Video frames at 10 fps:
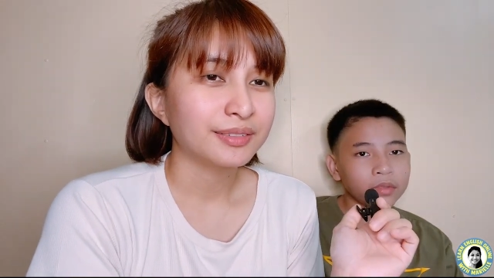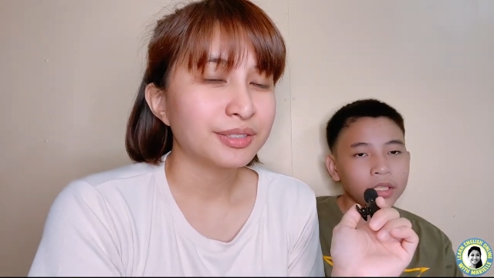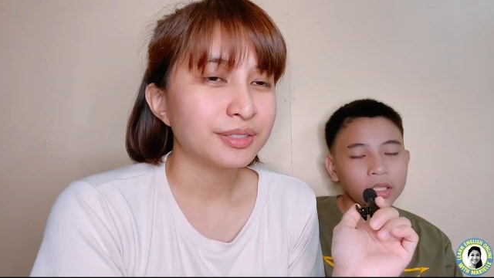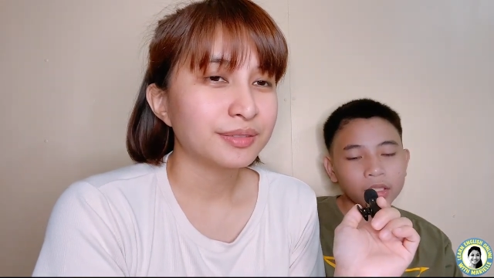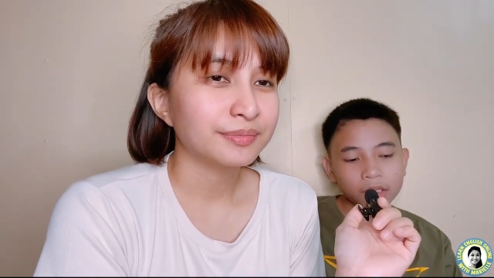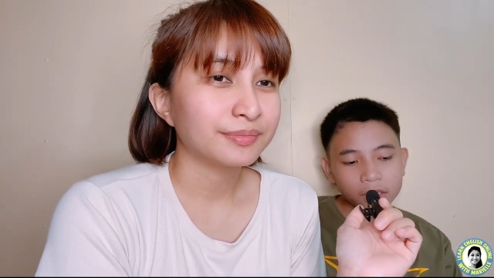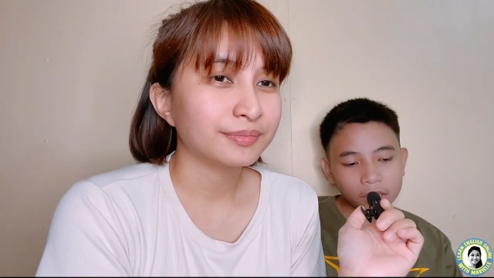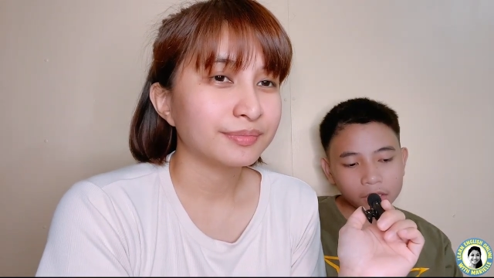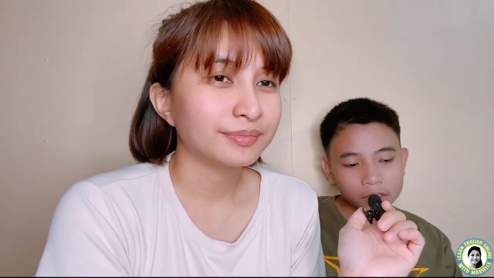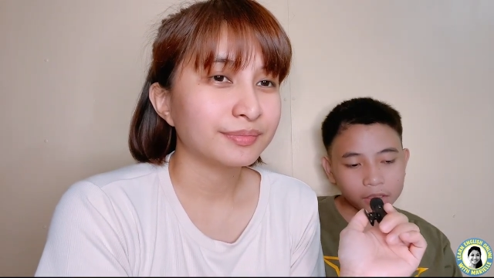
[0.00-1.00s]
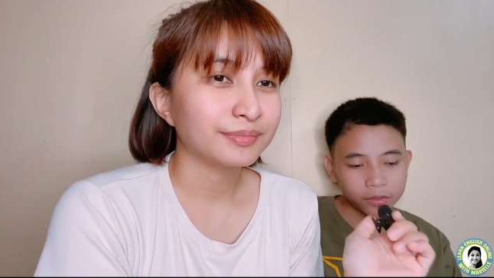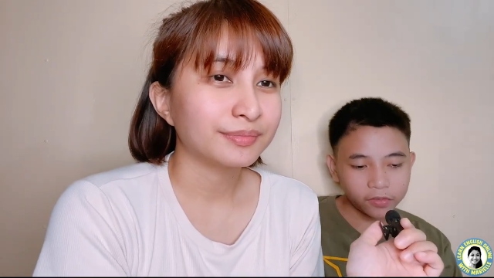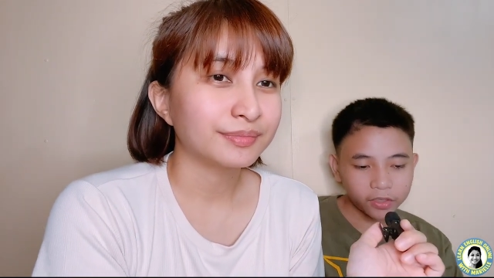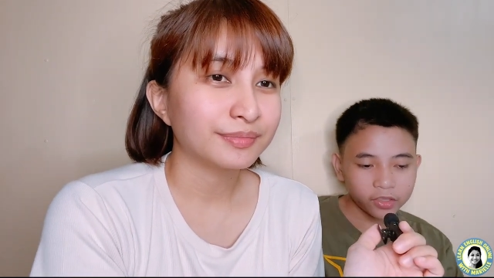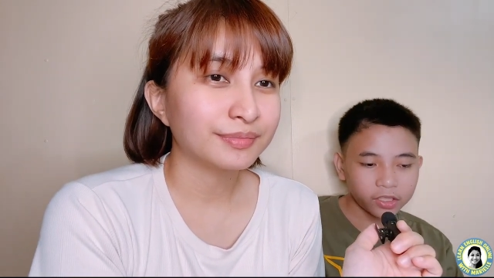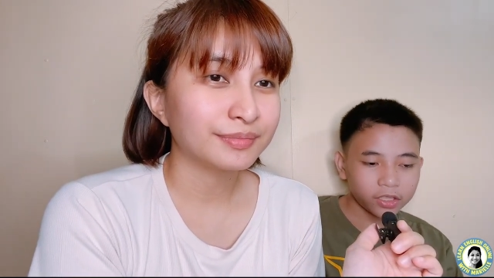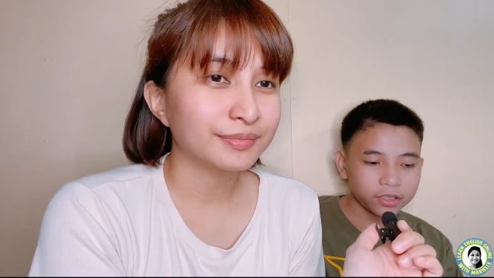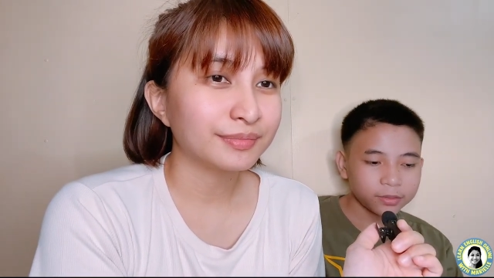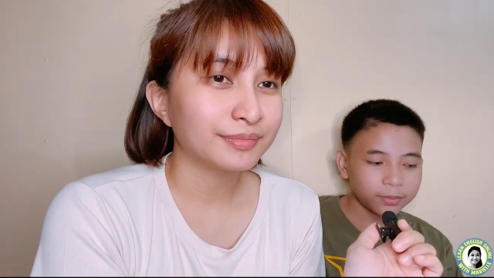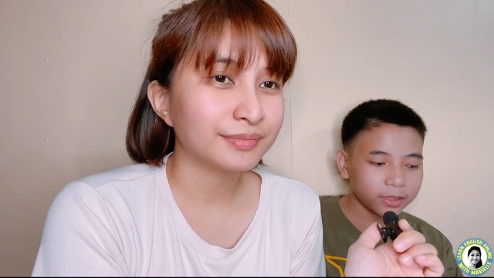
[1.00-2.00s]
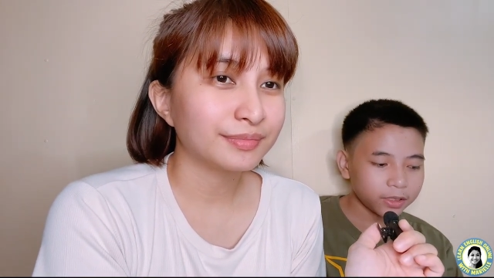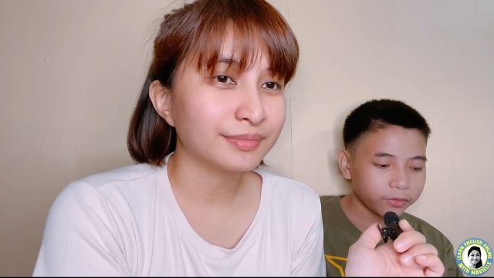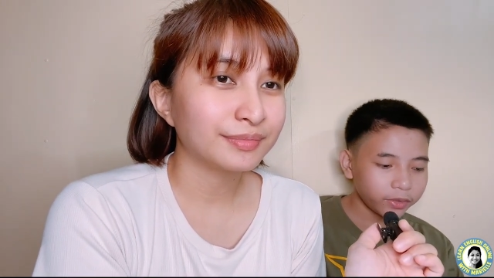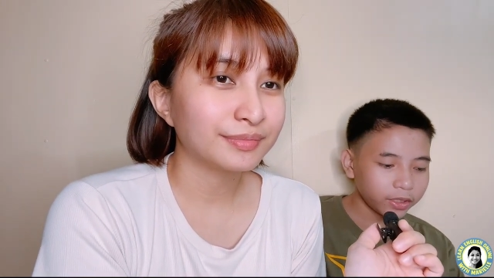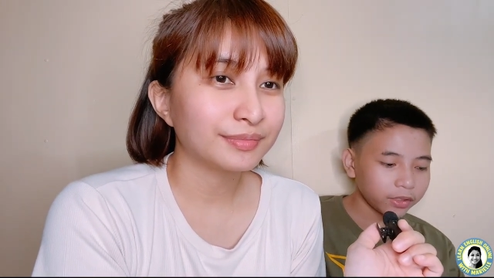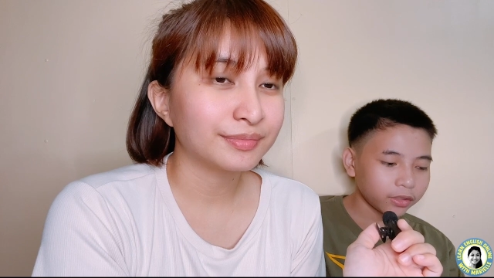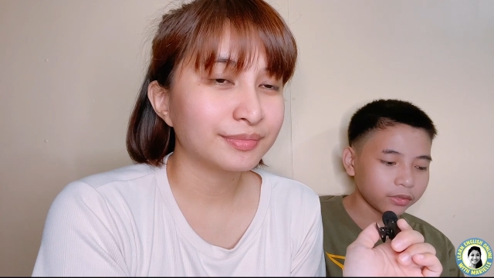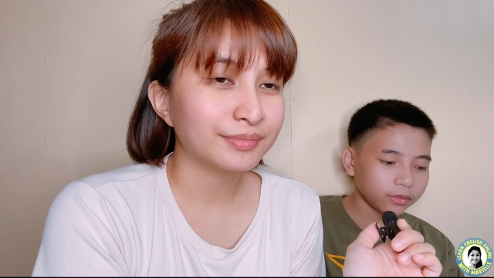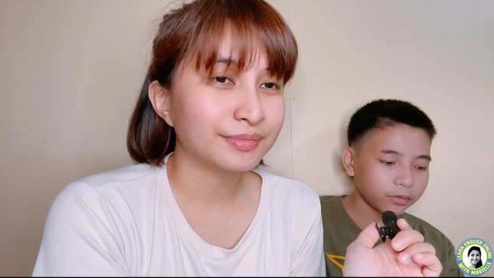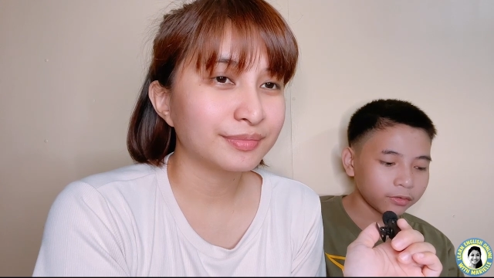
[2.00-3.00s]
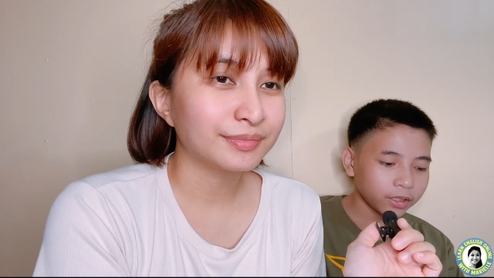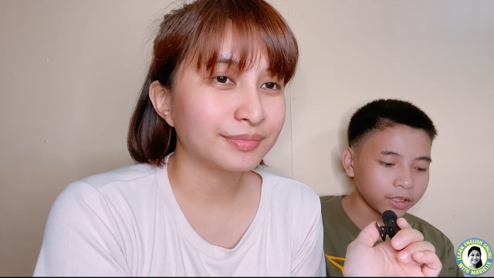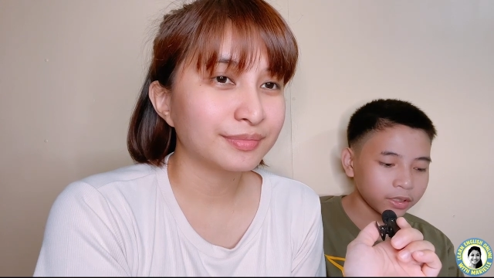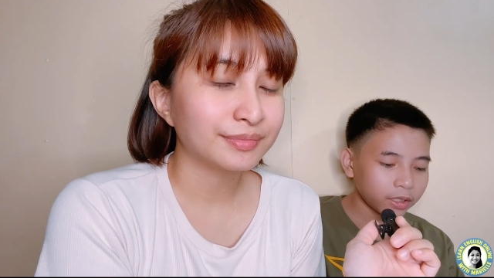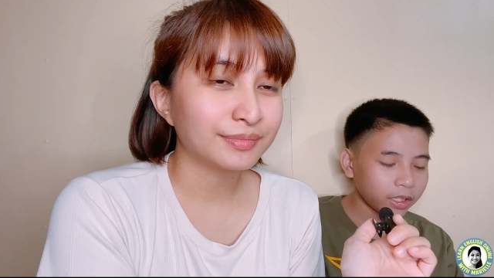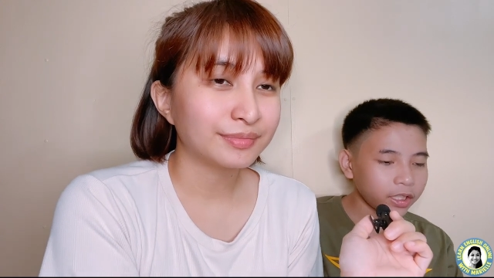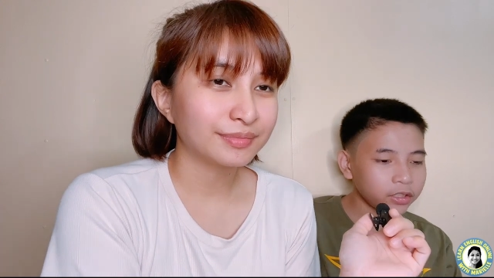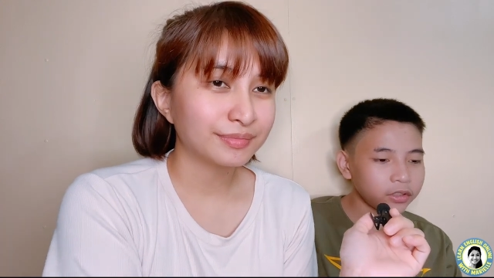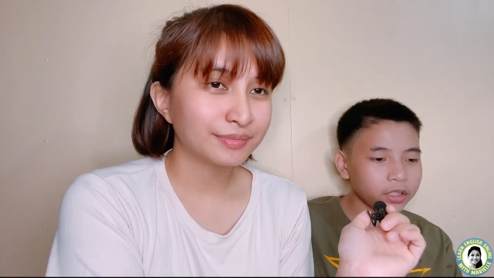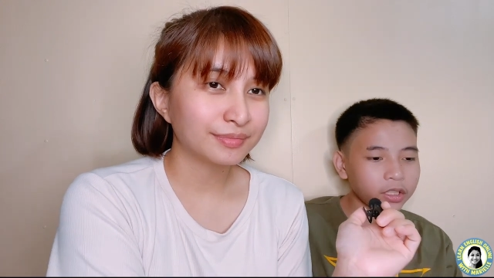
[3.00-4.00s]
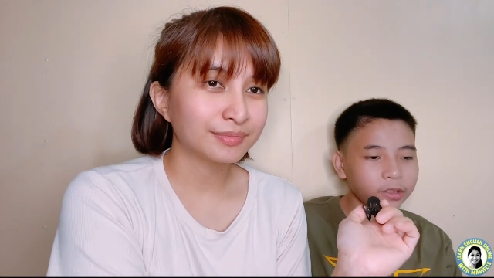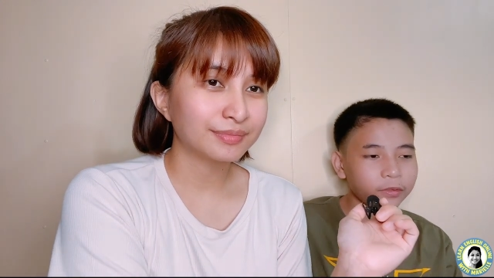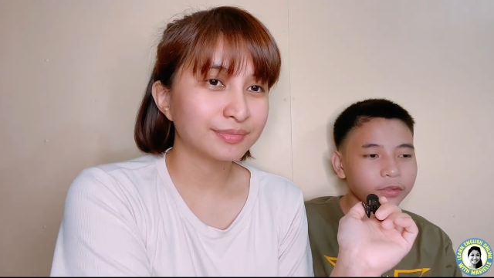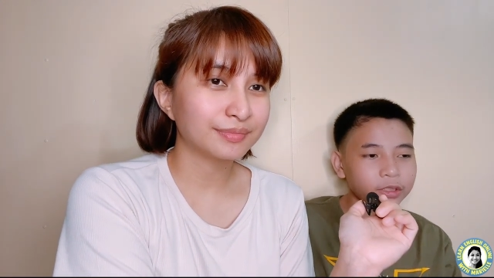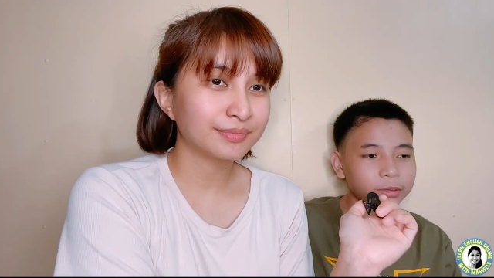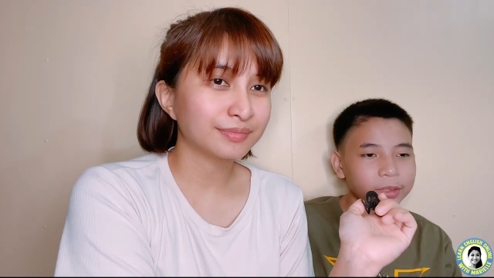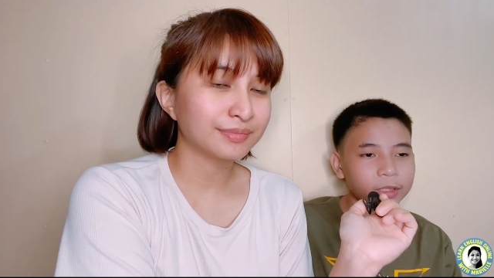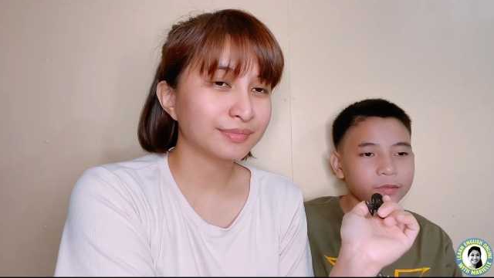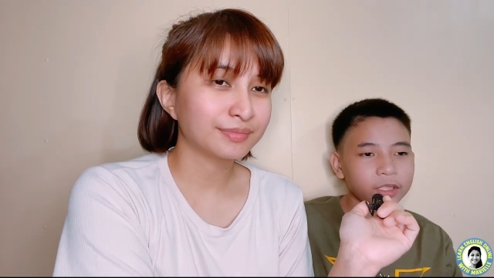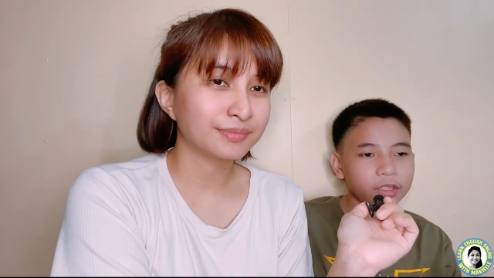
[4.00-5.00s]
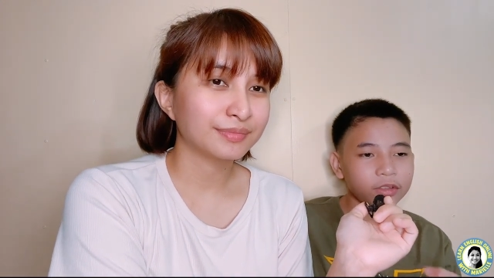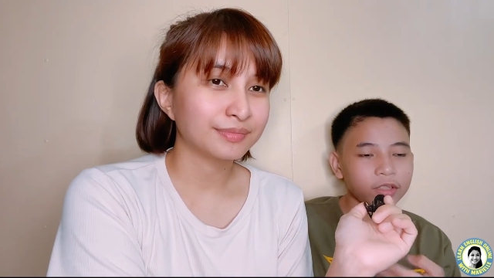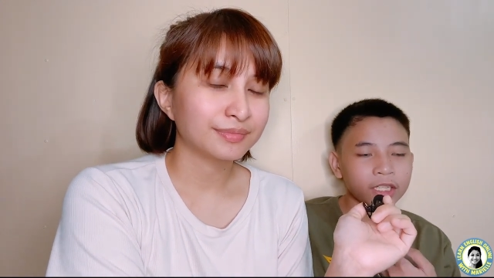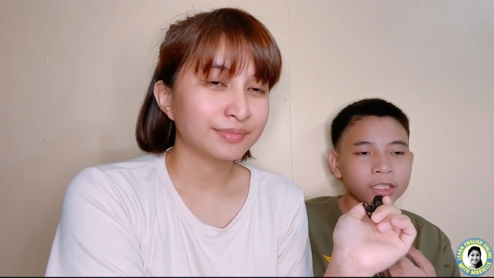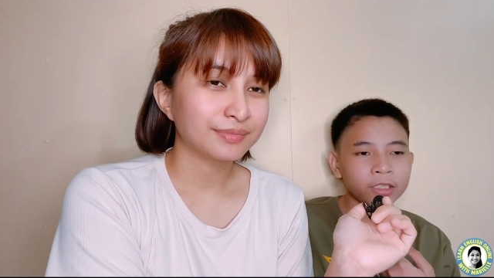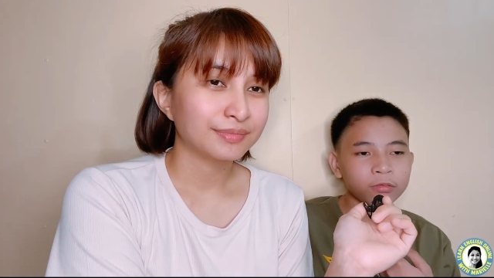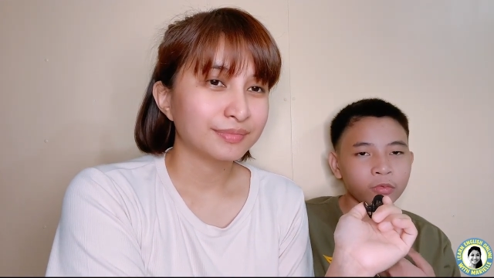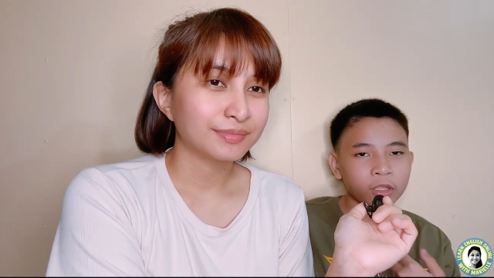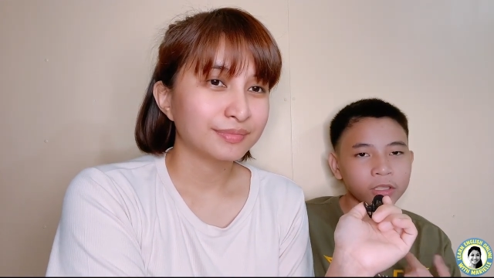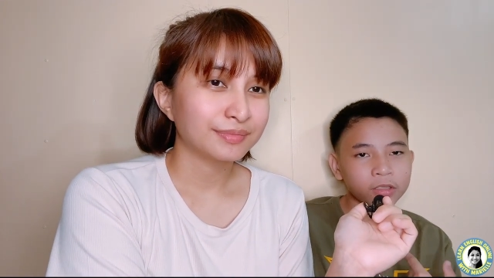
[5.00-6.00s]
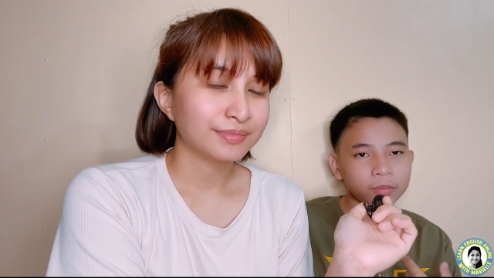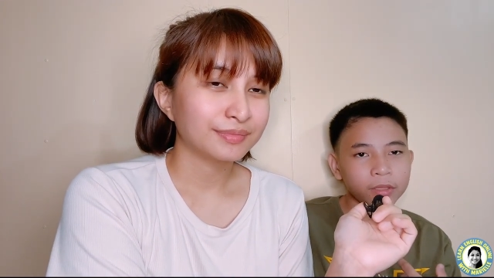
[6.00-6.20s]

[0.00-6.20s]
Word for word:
Speaker 1: And it's actually very nice being in a video. When Adriel first made a video, I didn't want to